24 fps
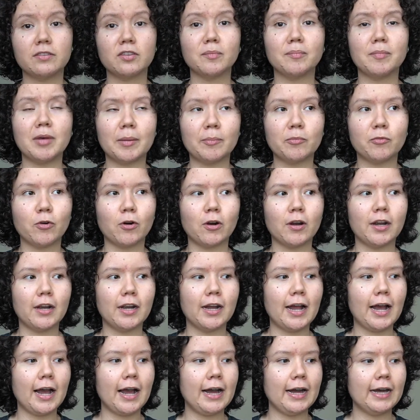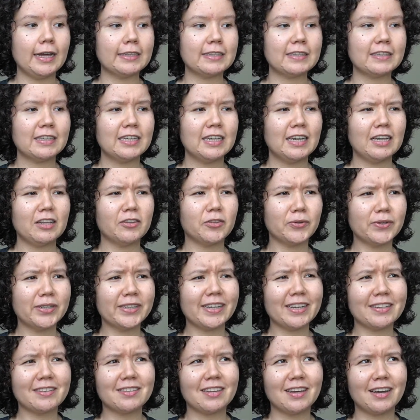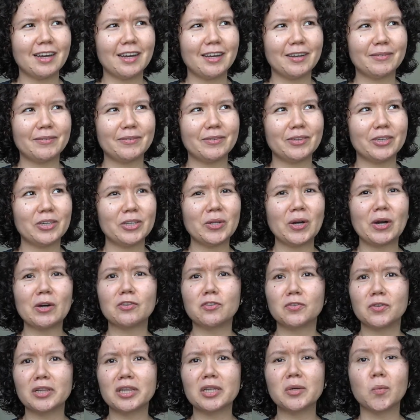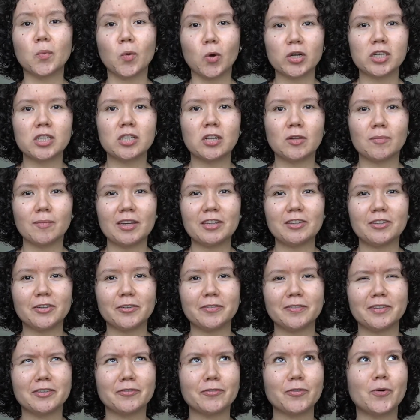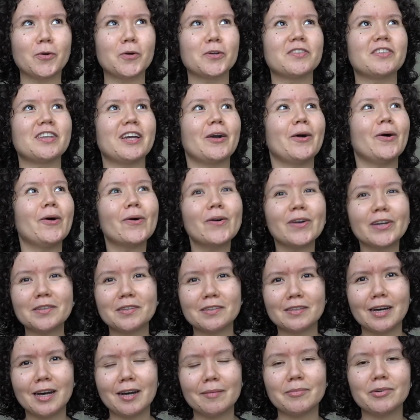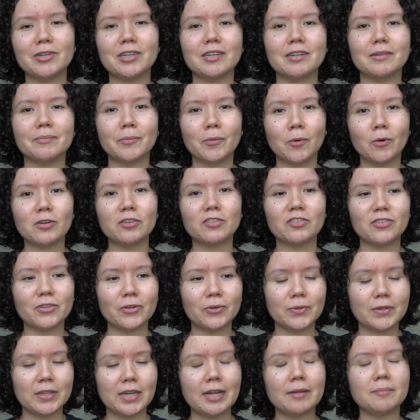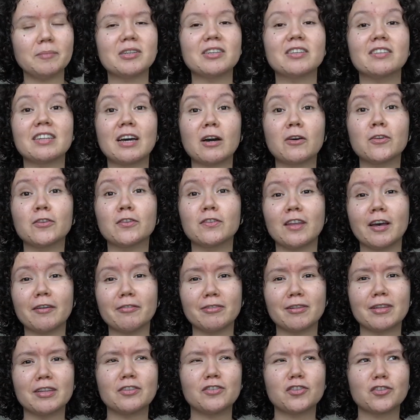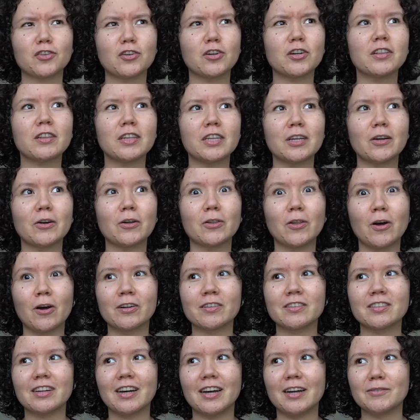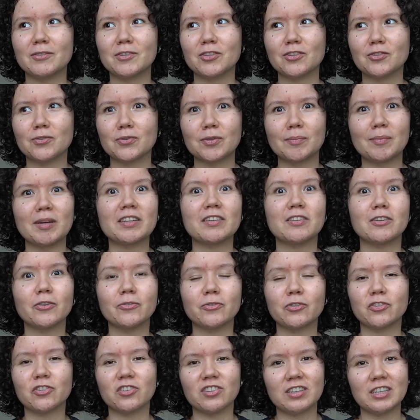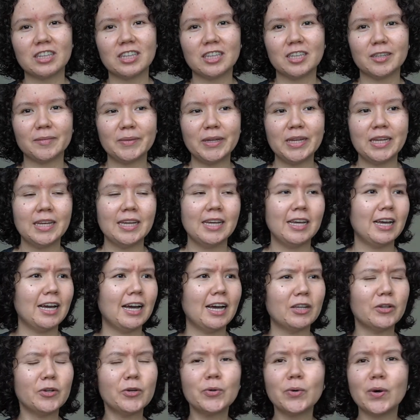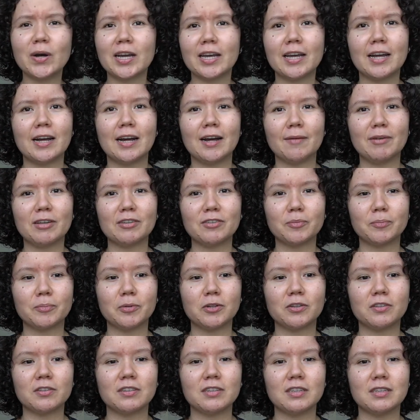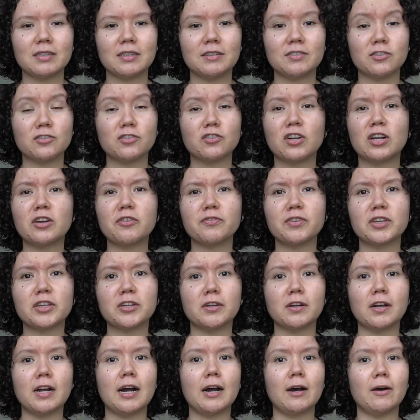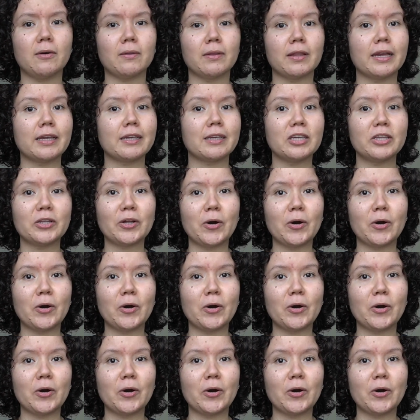a memoir, and during that time, I was really working on myself, and of course I always am, but more so then because I was definitely struggling a long time just with my self-esteem and who I am as a person, and just trying to figure out, like,